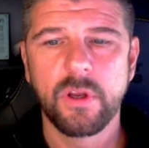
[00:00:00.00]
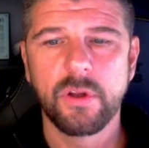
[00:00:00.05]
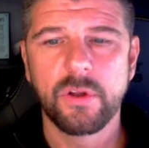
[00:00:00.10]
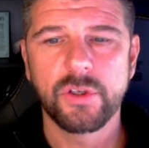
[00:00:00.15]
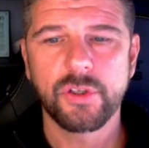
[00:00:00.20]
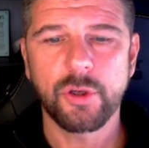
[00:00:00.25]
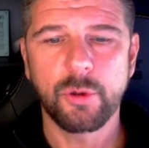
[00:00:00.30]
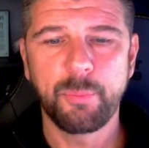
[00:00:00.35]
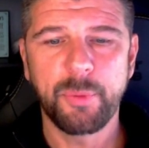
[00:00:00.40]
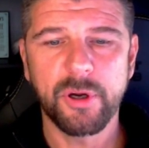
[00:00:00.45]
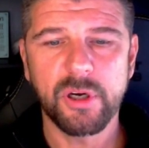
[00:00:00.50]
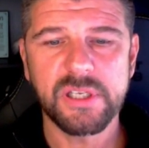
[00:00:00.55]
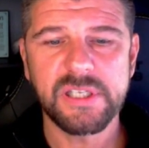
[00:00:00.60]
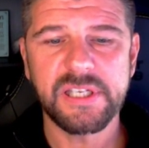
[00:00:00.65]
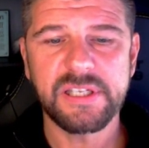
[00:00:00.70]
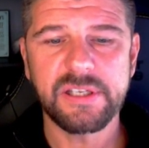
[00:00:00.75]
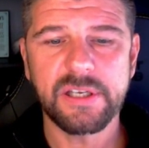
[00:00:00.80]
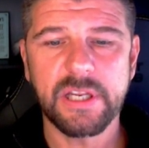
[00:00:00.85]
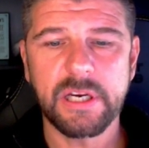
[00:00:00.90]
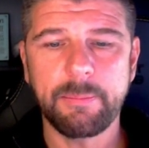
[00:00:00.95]
So
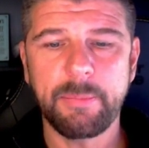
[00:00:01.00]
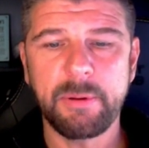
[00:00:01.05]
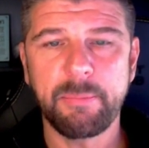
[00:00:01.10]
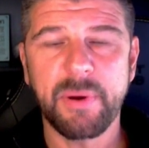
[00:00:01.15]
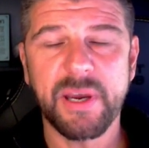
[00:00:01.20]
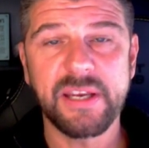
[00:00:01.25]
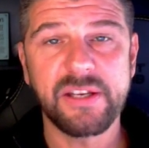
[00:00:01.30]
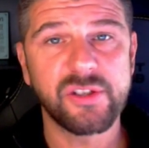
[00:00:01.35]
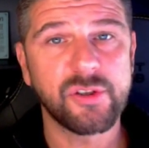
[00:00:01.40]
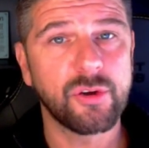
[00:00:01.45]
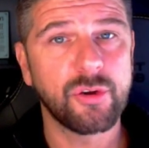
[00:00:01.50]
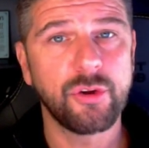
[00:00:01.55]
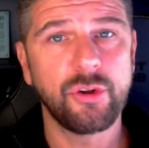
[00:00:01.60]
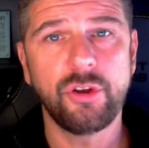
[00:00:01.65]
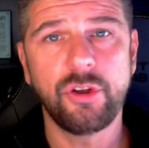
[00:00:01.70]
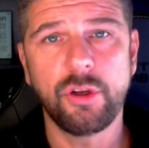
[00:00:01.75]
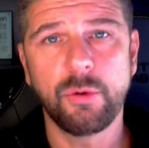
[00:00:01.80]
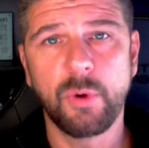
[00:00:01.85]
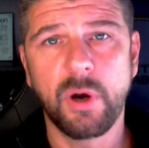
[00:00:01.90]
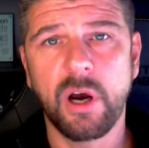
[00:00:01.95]
policies are going to be based on who
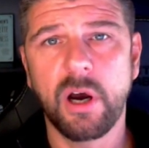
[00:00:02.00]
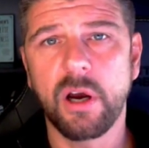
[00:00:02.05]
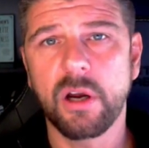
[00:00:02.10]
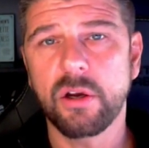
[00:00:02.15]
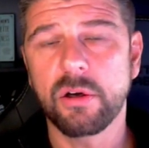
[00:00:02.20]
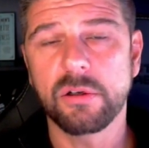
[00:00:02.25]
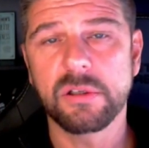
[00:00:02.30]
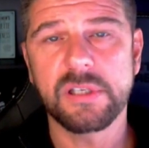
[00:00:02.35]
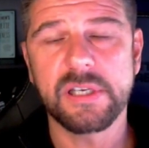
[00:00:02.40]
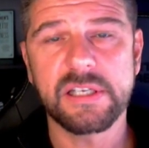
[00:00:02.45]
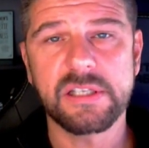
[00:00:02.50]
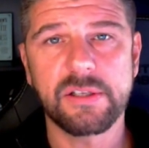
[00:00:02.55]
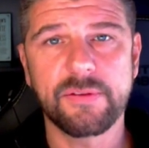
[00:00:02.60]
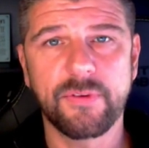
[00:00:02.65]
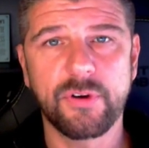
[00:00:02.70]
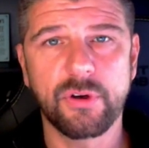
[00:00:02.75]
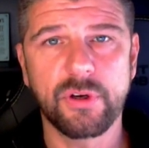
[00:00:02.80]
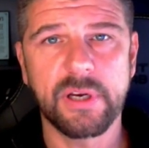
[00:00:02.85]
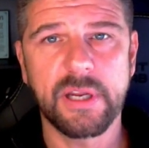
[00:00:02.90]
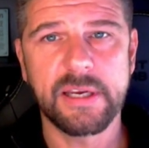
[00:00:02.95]
you are, context of
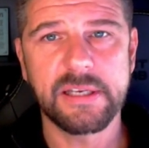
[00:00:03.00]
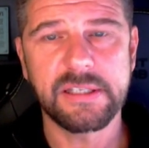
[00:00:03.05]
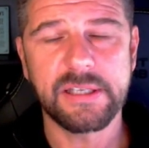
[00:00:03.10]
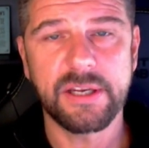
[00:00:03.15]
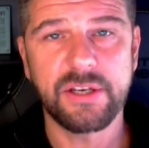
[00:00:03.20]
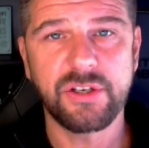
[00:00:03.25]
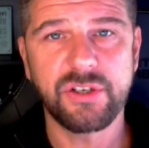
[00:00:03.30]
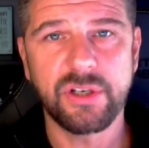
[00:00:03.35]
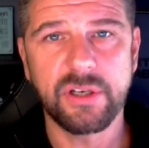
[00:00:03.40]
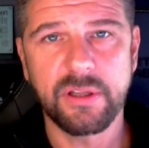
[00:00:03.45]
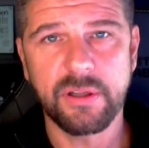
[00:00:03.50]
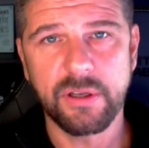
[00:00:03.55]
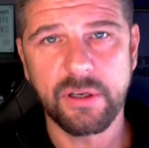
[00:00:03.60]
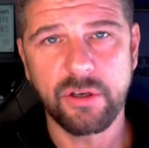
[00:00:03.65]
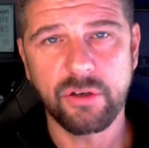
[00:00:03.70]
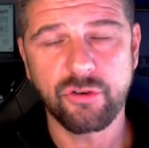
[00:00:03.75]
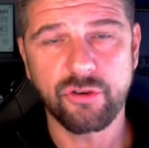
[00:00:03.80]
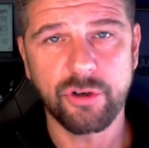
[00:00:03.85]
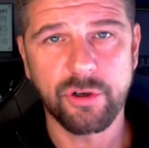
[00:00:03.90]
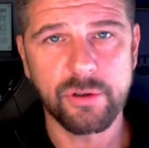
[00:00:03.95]
organization, and the
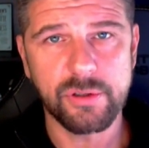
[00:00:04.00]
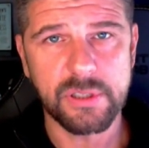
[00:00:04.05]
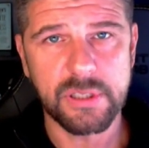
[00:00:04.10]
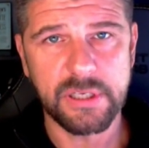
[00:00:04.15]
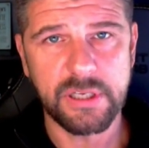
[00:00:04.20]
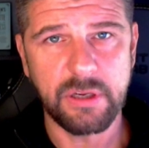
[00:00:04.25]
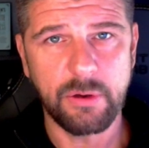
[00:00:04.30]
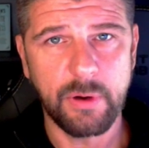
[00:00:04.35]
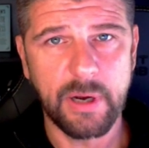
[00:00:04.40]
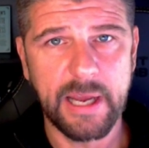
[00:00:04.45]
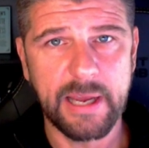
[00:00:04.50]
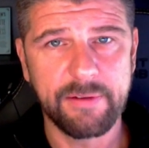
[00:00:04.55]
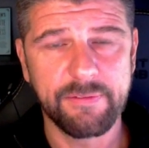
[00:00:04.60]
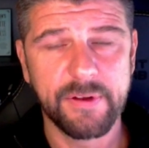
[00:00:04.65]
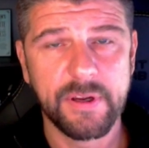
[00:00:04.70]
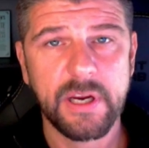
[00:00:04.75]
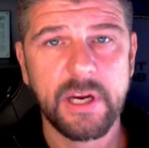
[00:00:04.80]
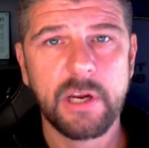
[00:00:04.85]
controls that you have.